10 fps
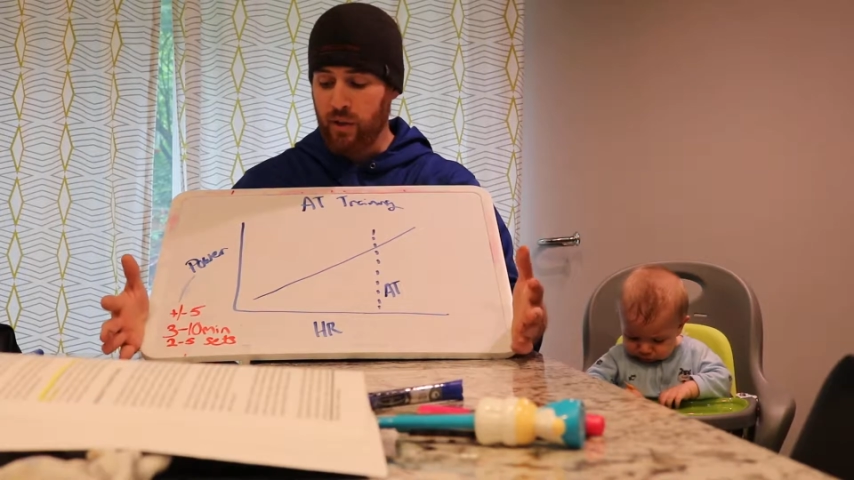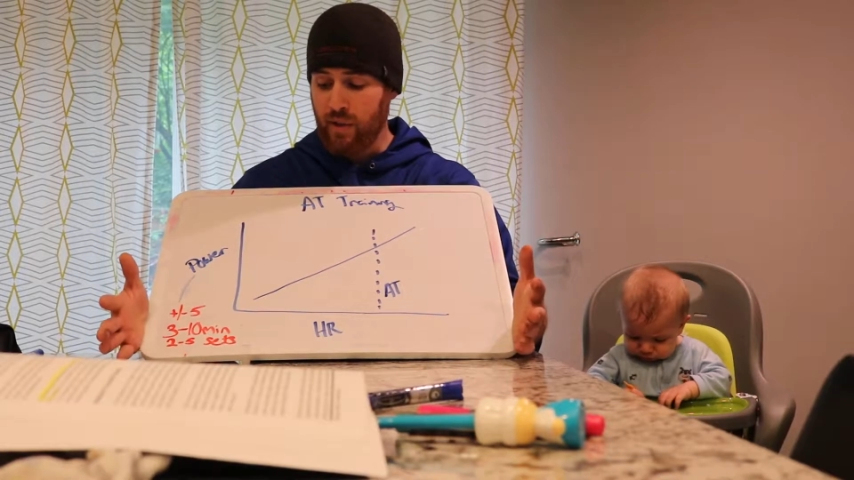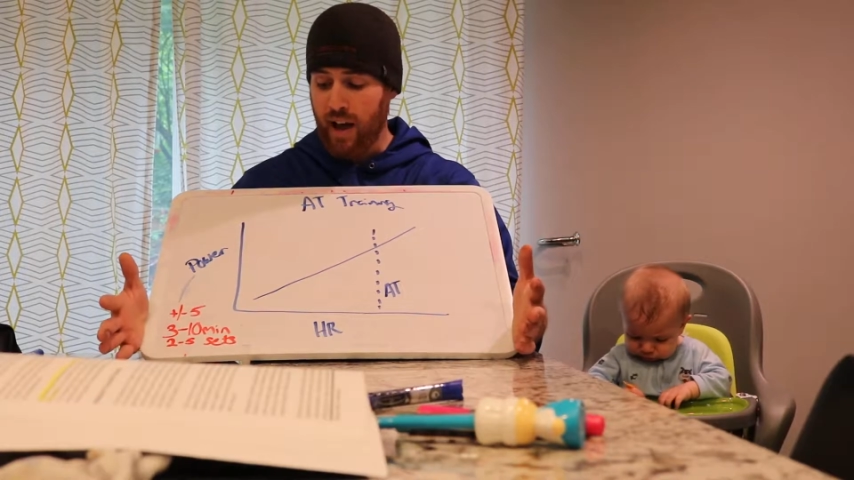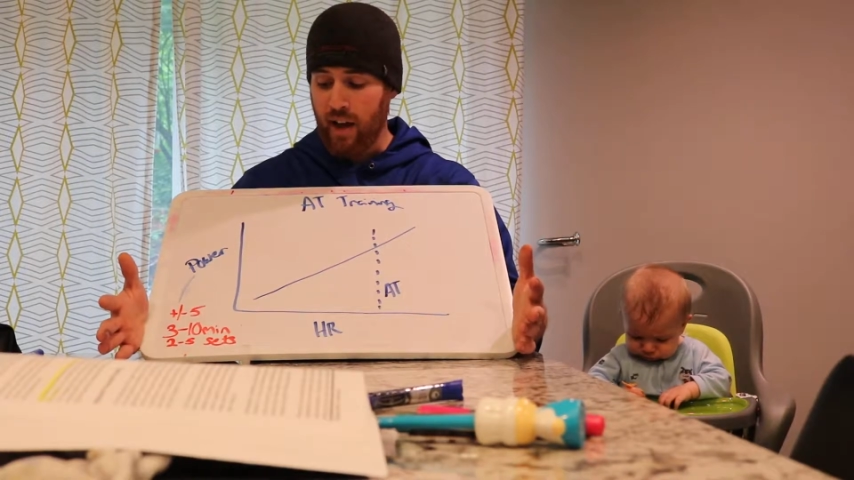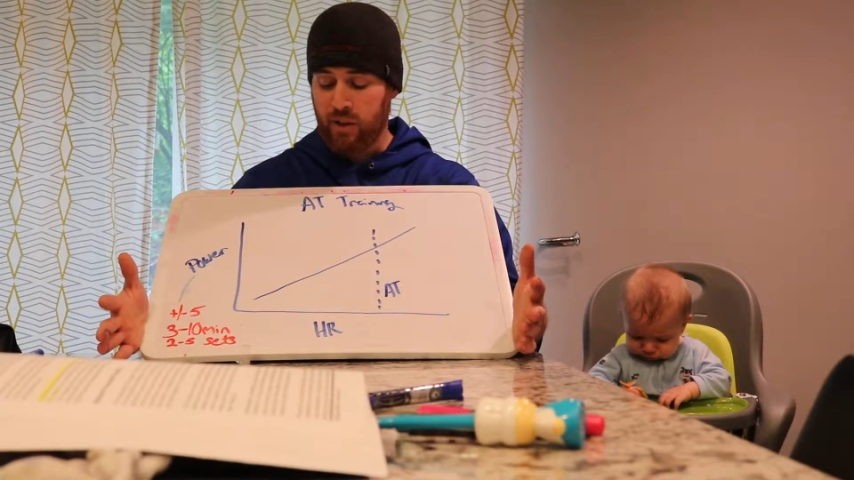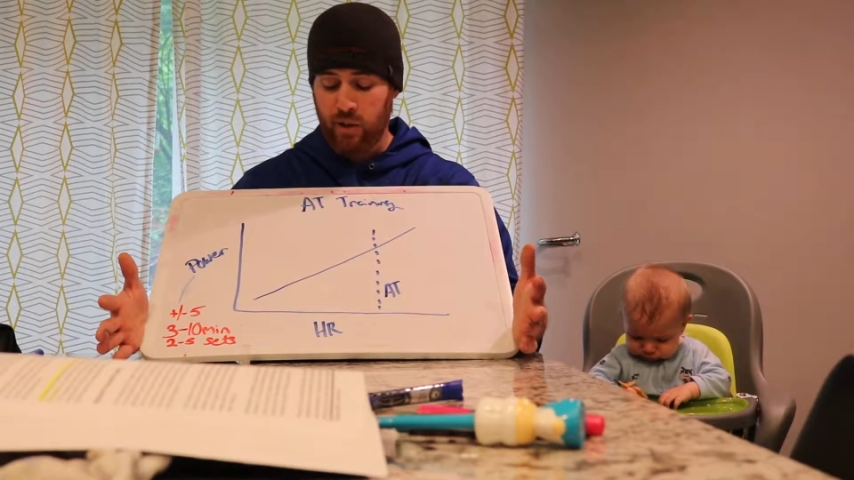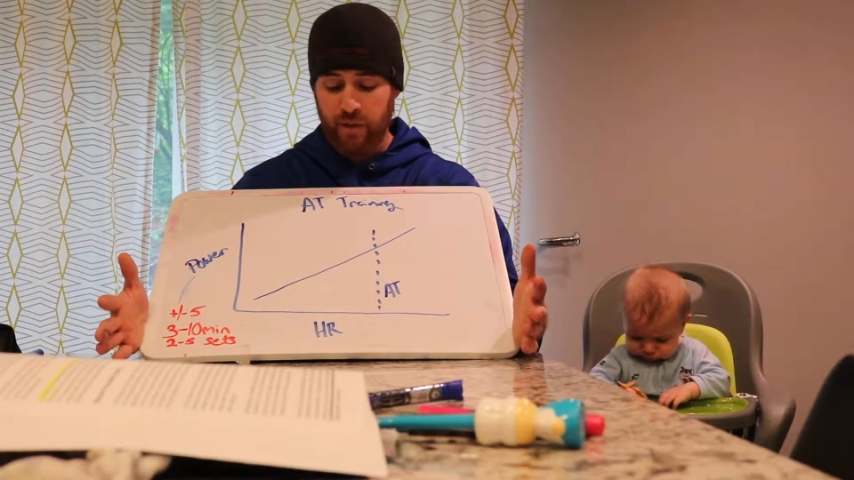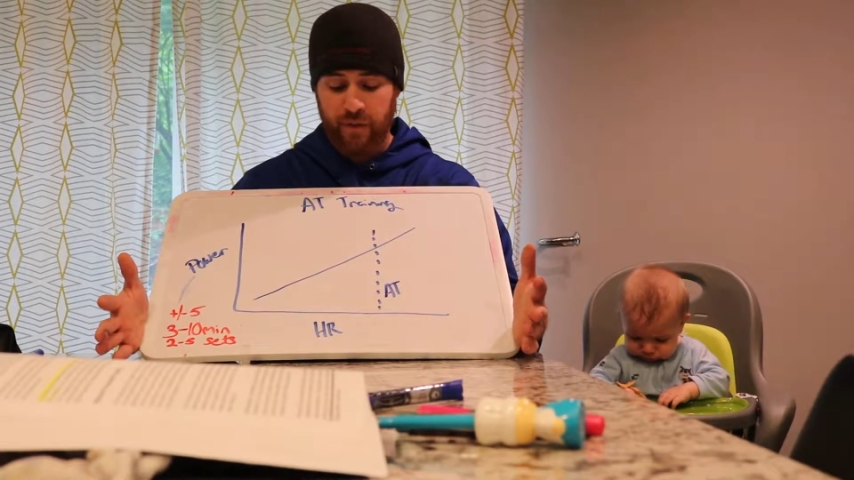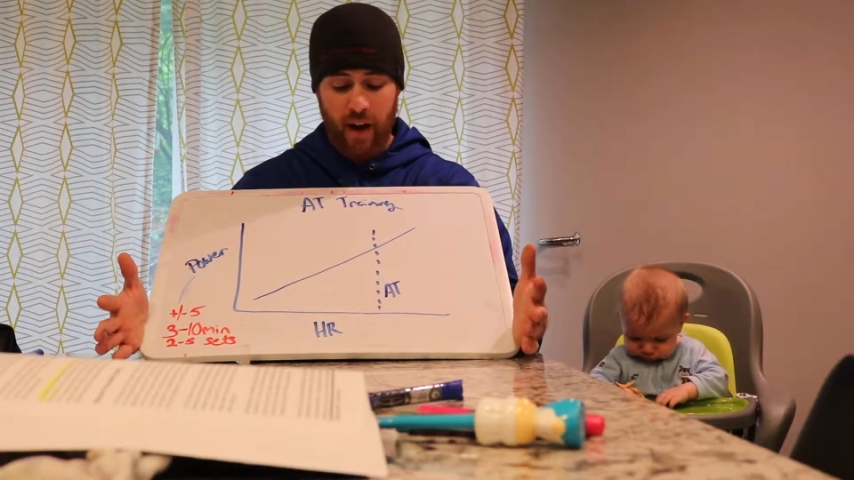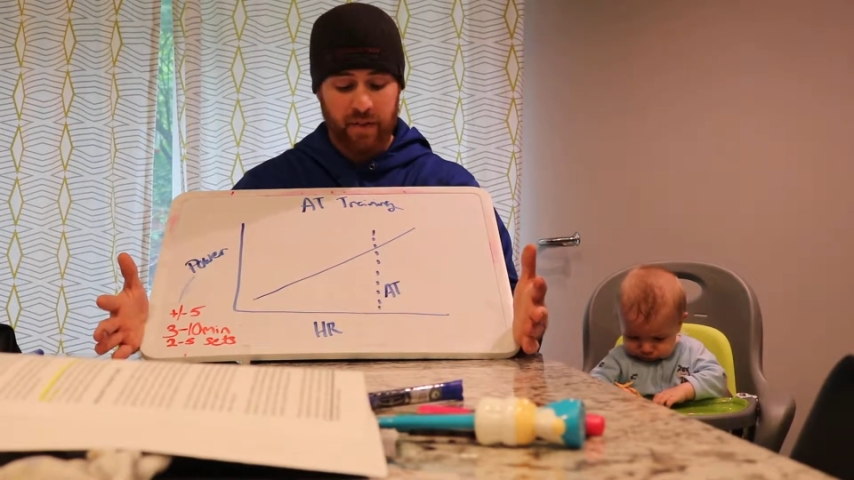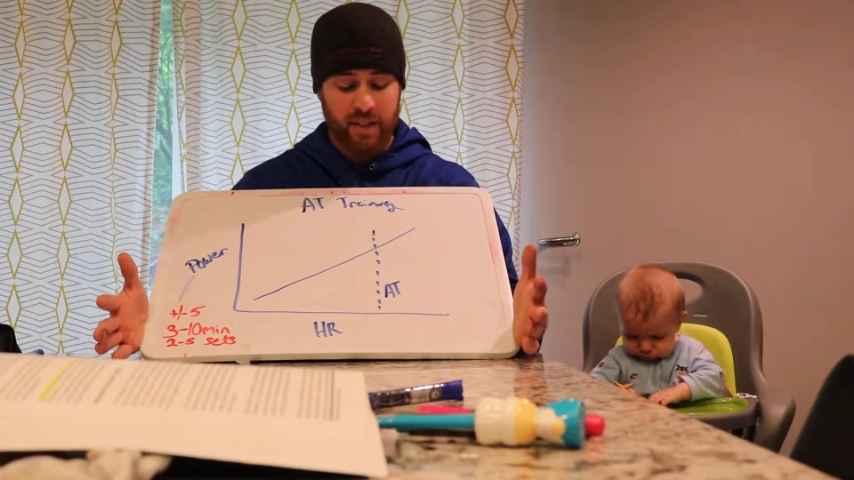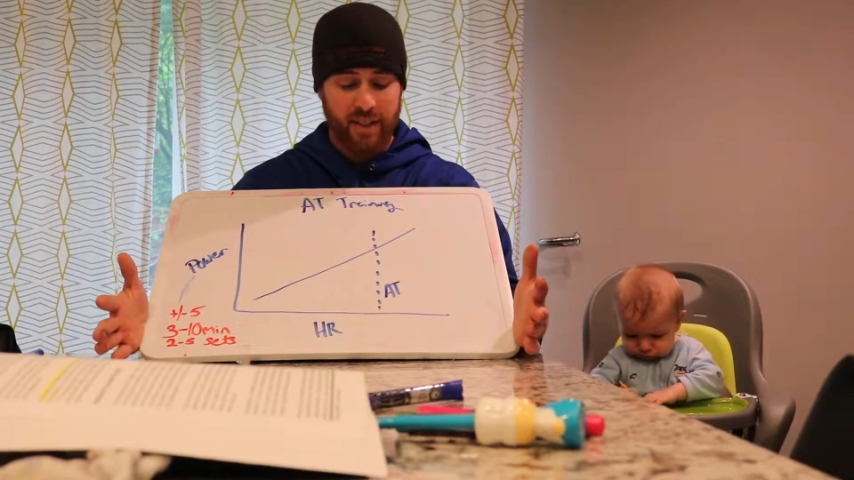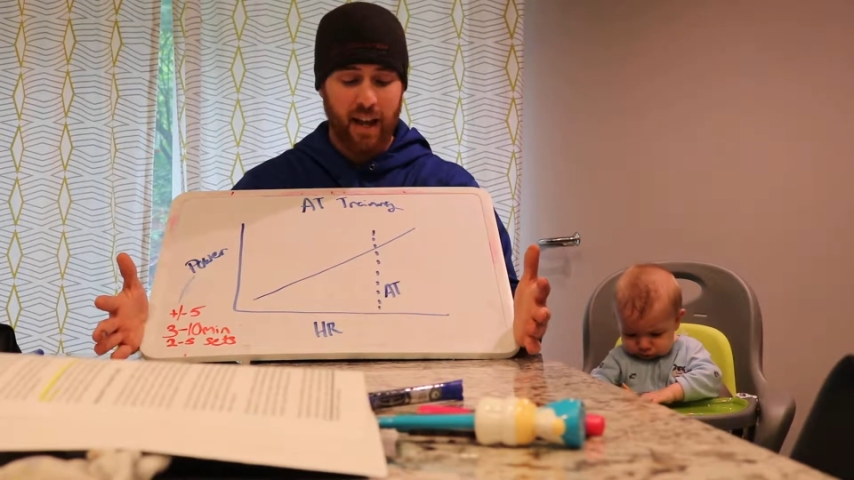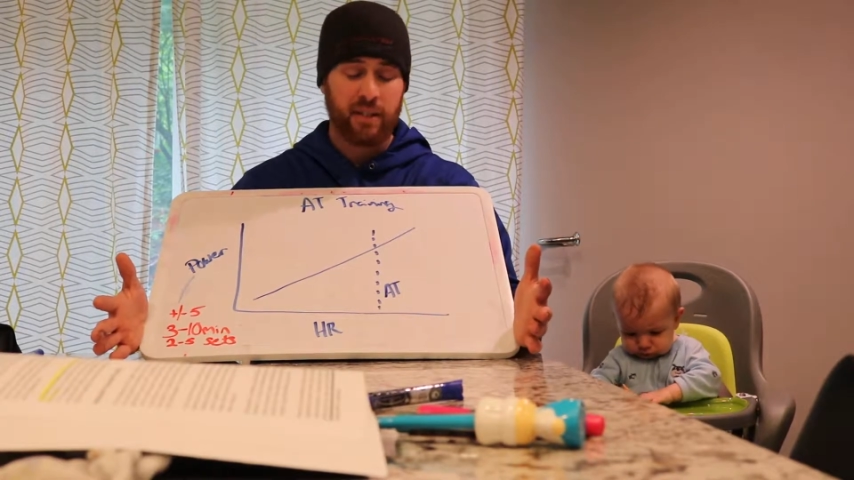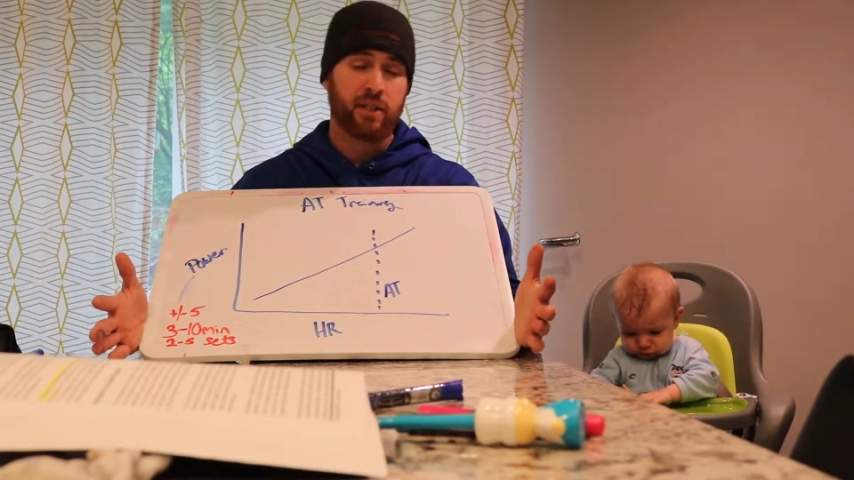do that 2 to 5
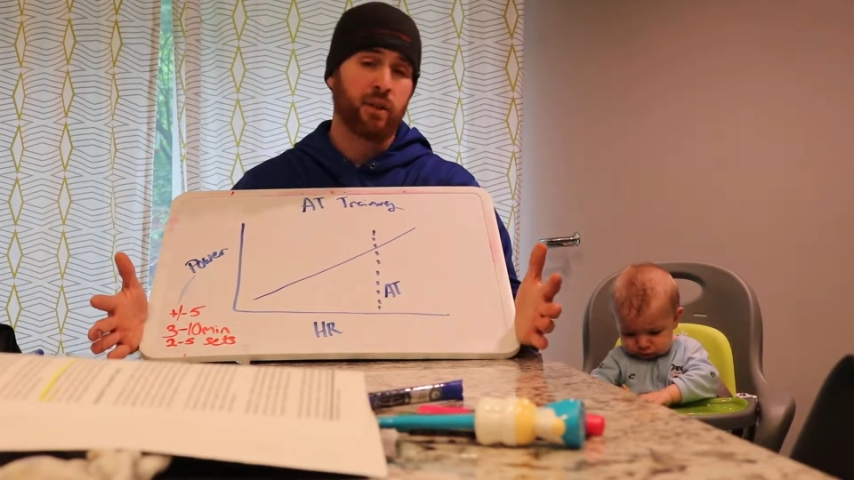sets